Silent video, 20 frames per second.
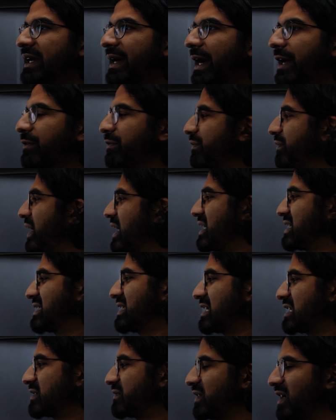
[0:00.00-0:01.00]
And first
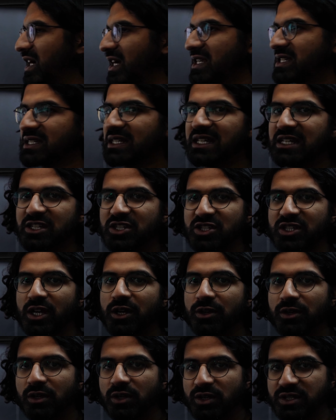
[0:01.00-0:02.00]
things first, it's
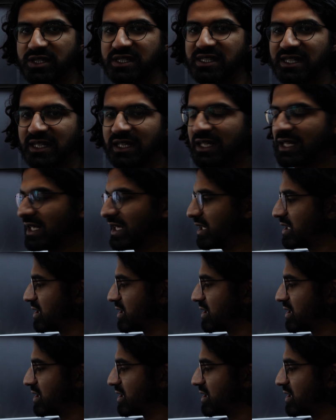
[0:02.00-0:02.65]
so costing in here.